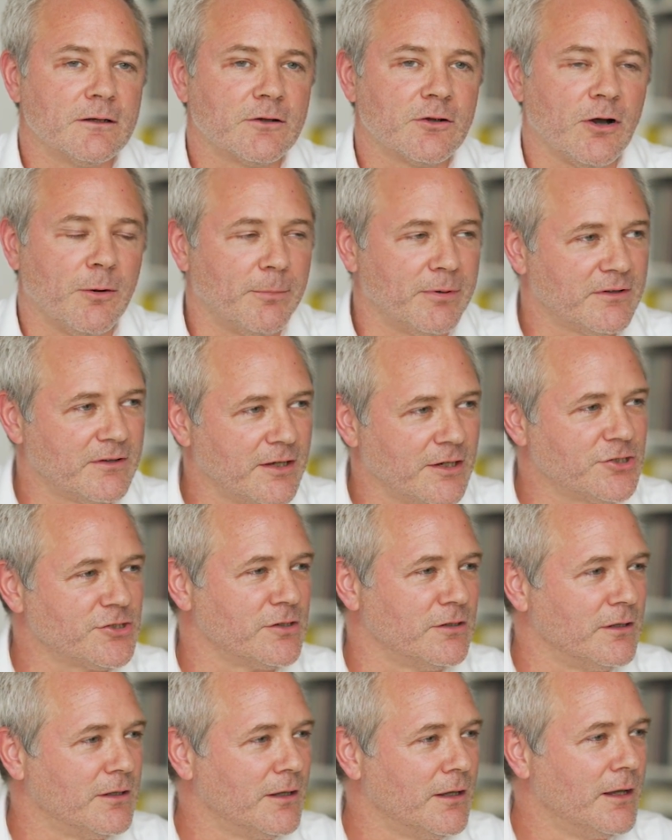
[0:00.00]

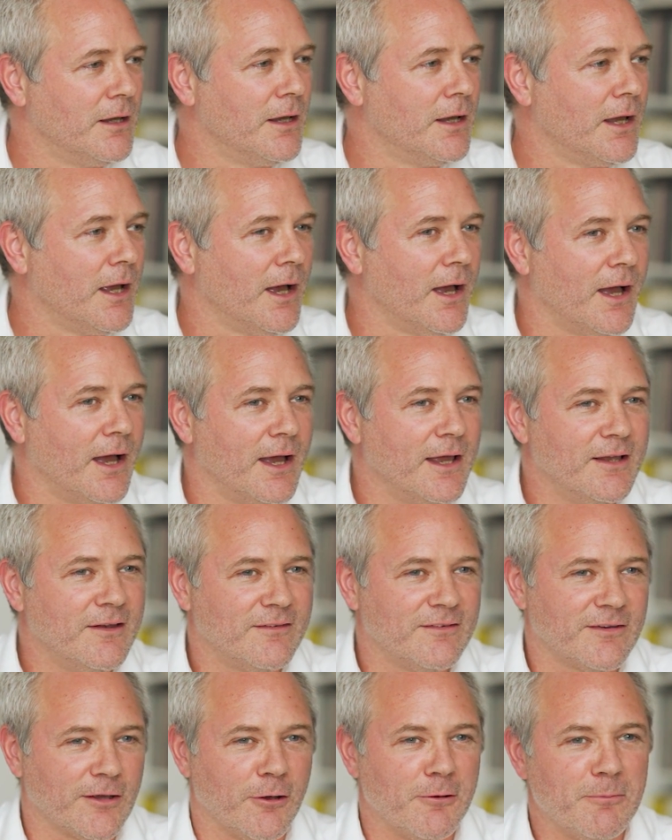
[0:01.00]
competition
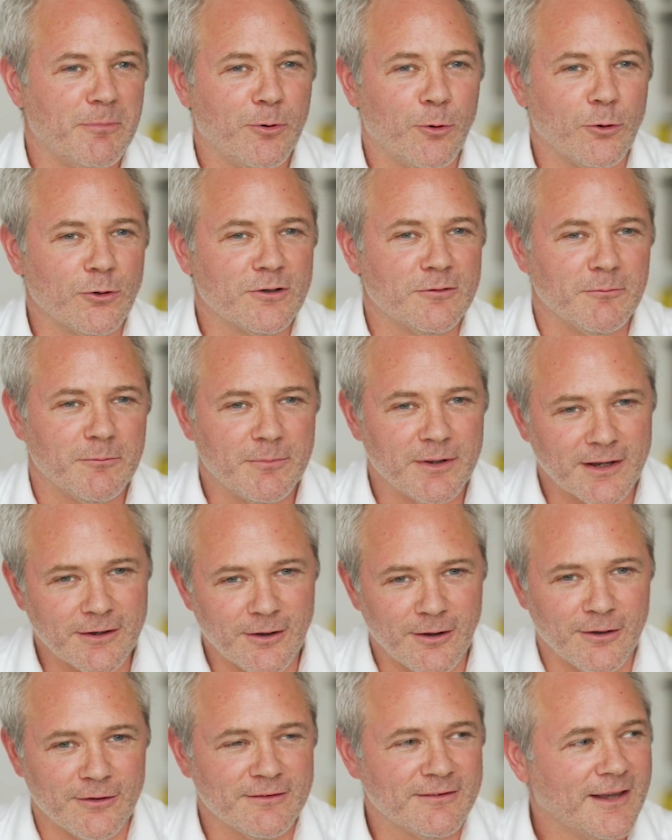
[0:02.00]
is so important,
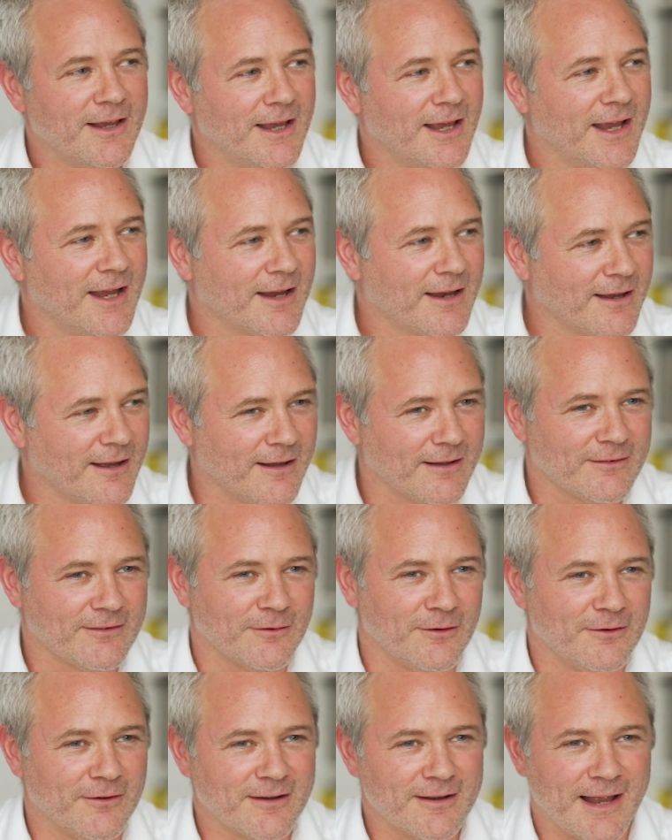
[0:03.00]
because it
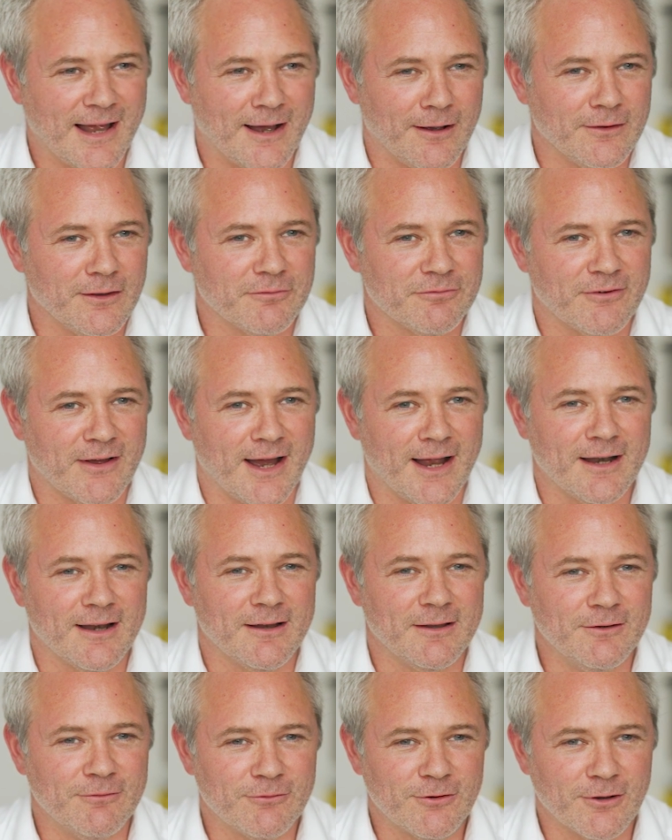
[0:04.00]
cuts out the
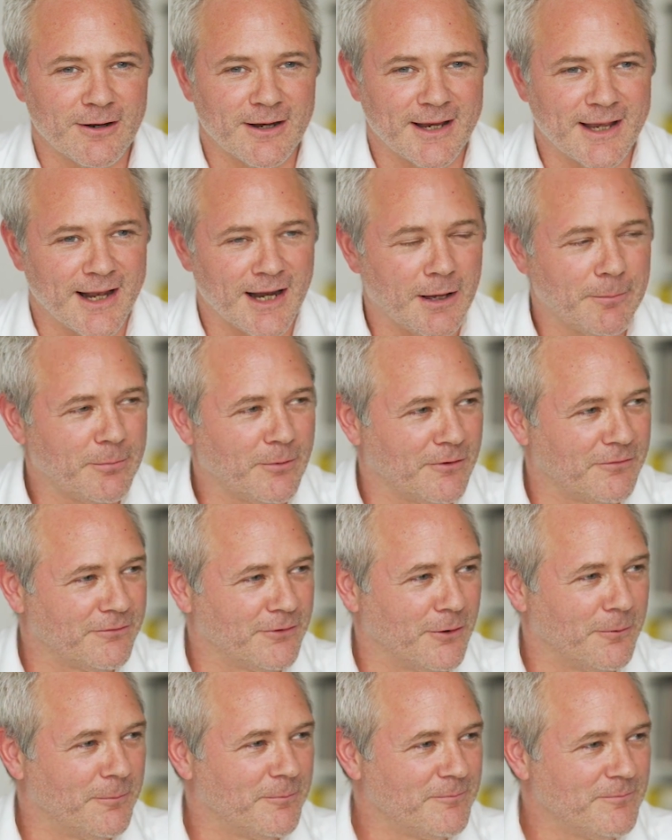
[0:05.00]
fat. You've got to get up off
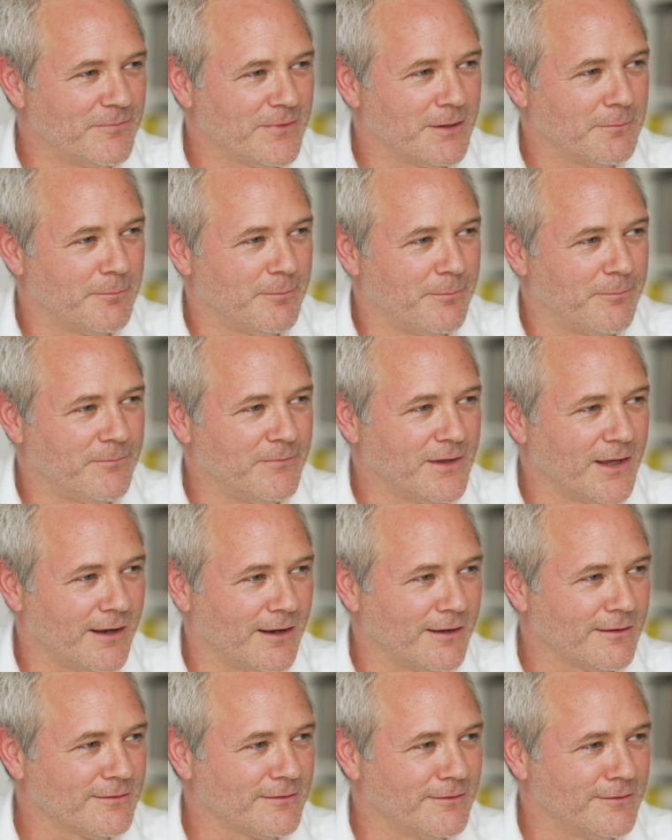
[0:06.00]
your
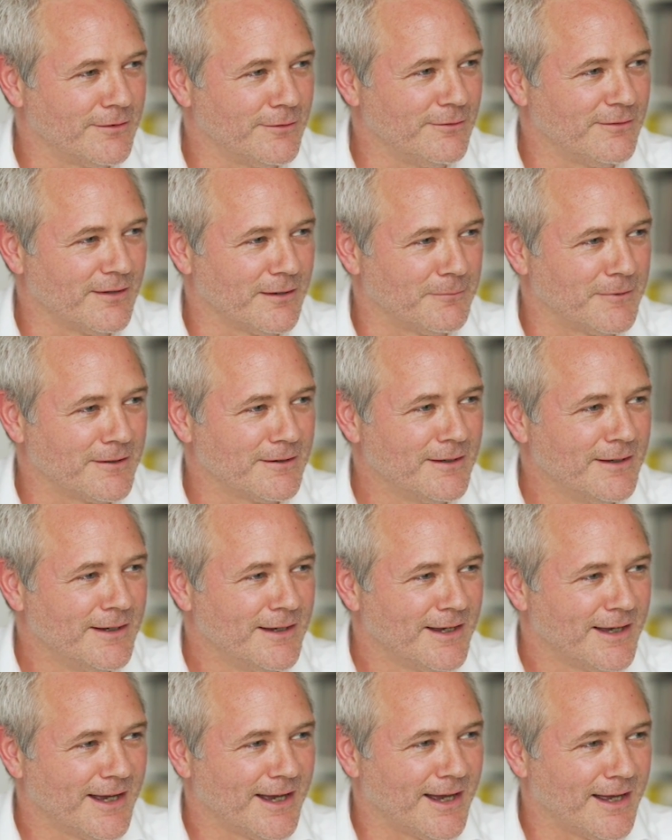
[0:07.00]
arse and do something,
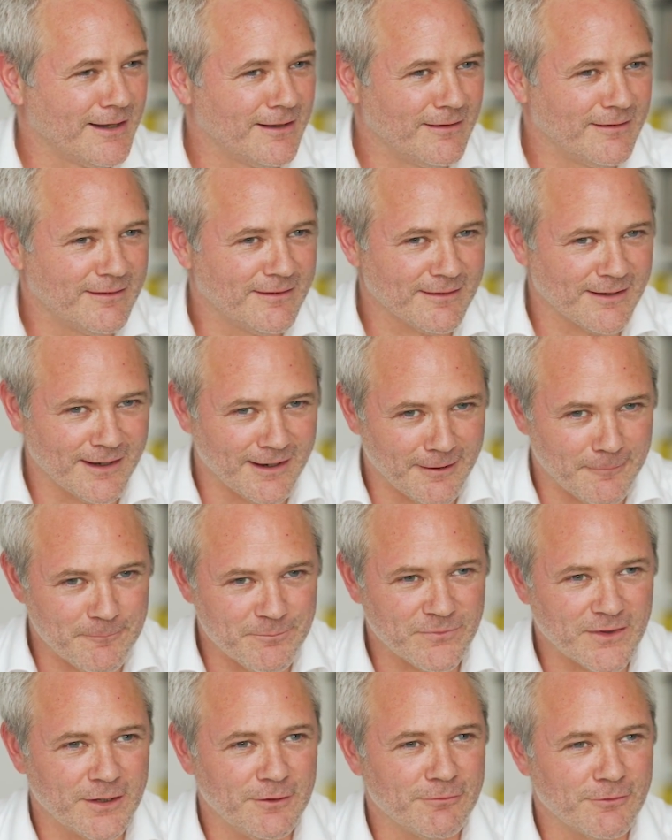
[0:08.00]
and
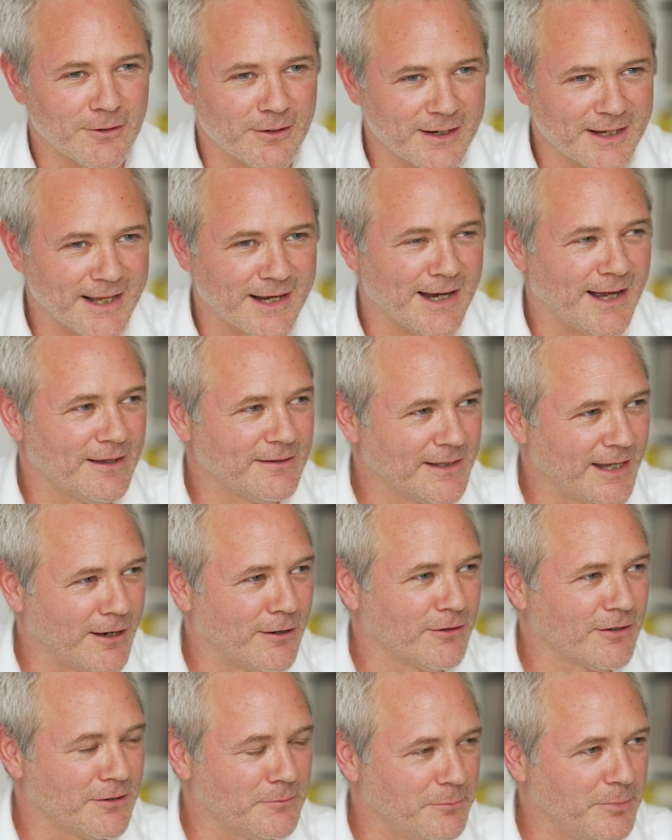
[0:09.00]
you've got to get out
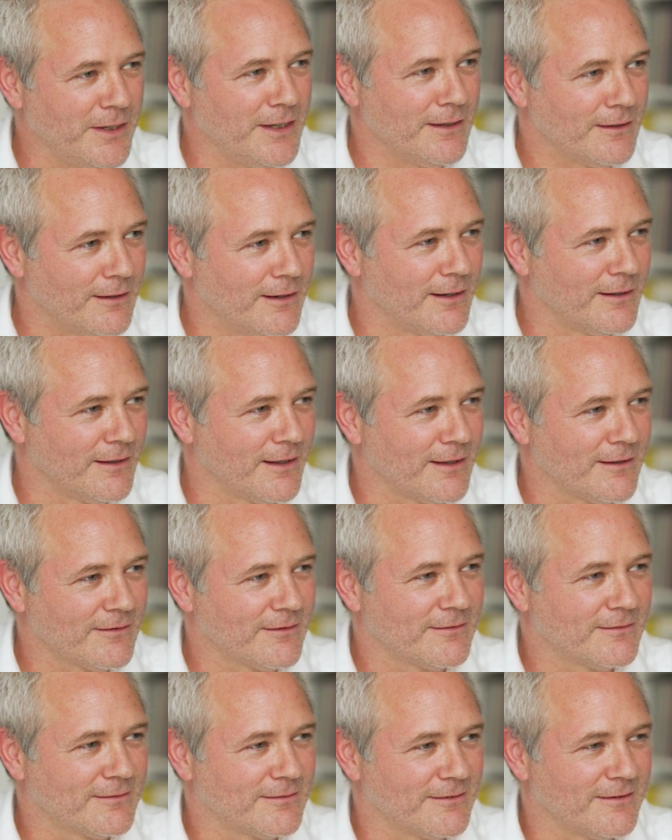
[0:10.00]
there and compete, and
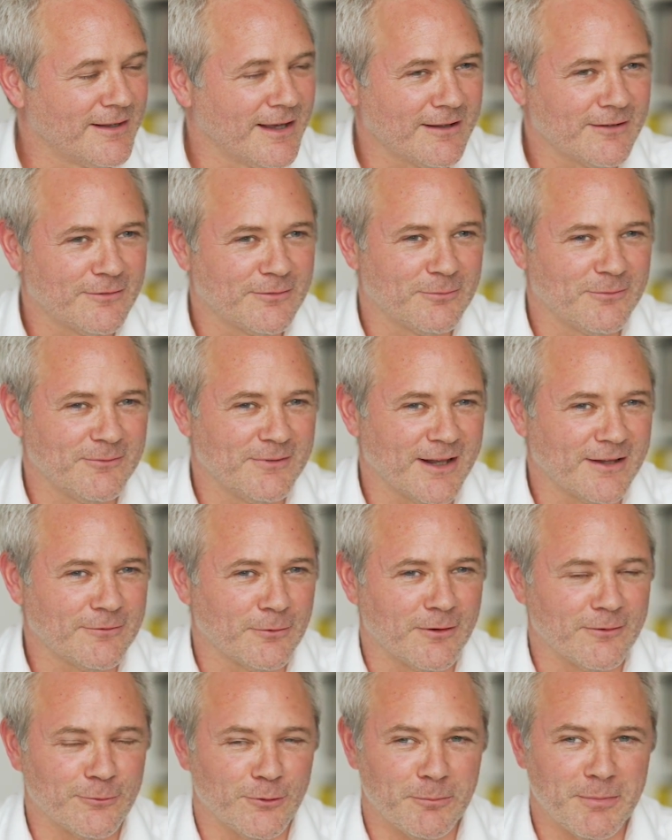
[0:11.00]
that's
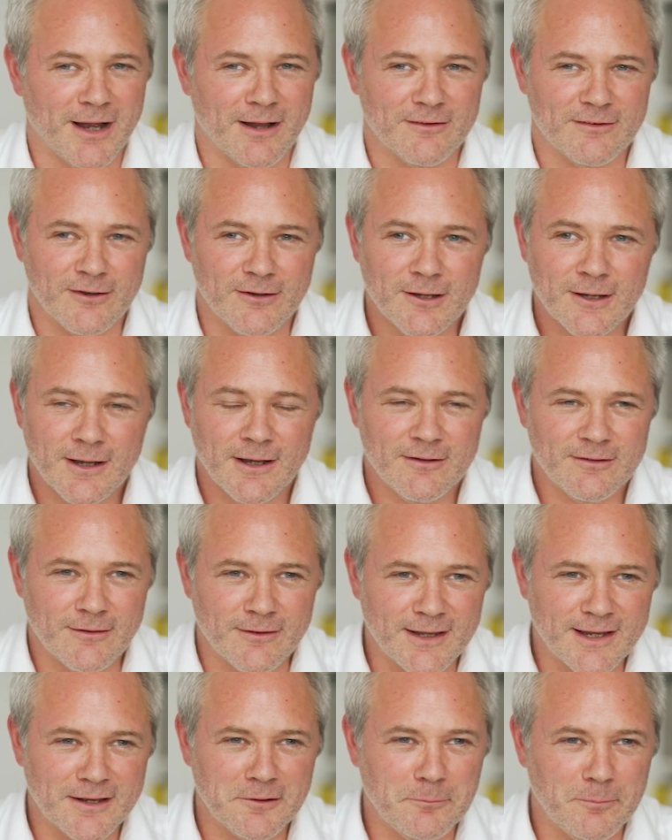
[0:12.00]
what it's all about. So
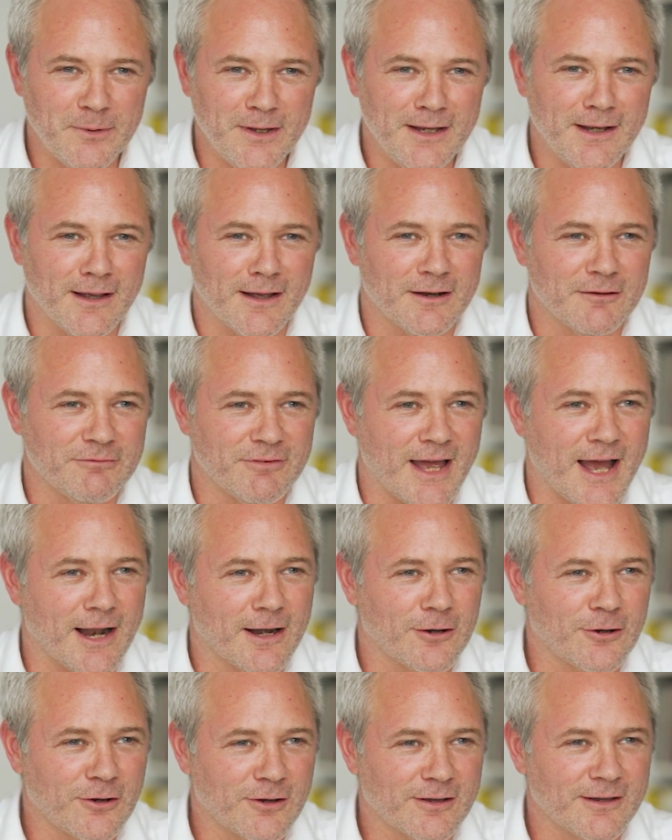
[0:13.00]
there can be none of
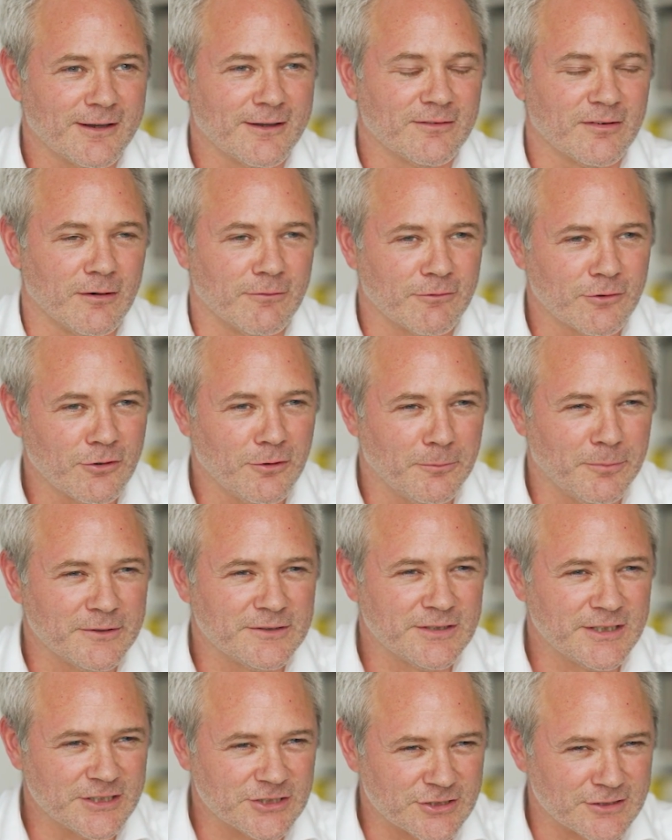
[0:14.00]
that sort of
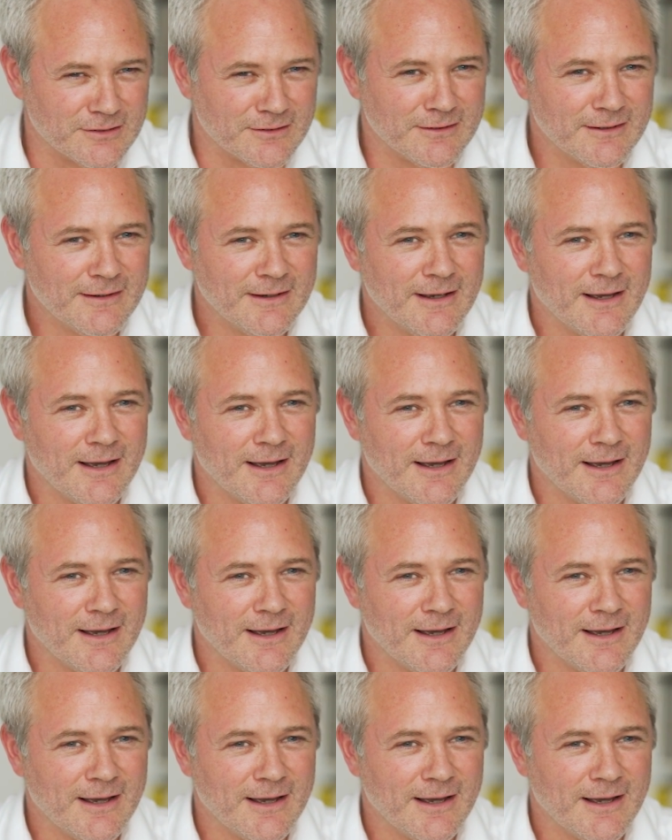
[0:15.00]
competition